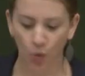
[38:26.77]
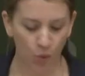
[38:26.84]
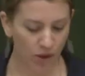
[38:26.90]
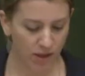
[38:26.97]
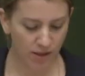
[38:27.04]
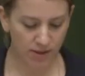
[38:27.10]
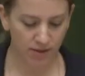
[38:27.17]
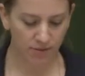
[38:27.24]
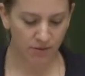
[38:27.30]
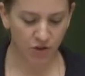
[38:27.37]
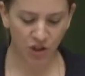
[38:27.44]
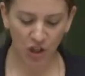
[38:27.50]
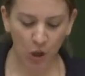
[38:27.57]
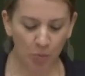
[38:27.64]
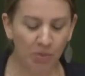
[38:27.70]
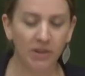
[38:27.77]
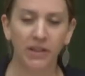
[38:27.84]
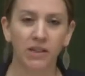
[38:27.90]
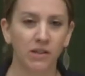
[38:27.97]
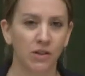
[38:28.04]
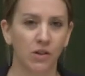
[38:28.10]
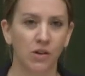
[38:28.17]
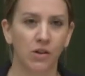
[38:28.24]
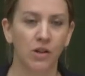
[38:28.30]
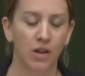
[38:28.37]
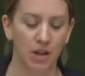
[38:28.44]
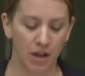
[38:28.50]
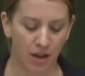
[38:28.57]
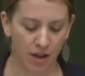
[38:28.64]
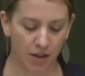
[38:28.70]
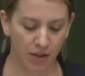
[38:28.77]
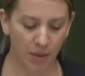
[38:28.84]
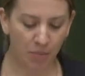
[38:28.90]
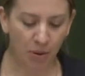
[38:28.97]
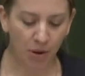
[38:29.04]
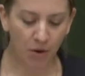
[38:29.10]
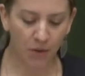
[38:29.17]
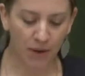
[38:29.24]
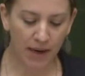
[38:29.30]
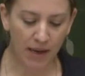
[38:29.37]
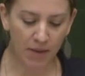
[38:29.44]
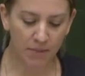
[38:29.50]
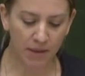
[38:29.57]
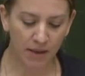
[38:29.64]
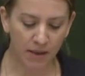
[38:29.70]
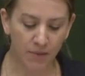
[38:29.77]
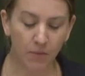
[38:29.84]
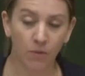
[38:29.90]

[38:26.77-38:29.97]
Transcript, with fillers: was geopolitical. The program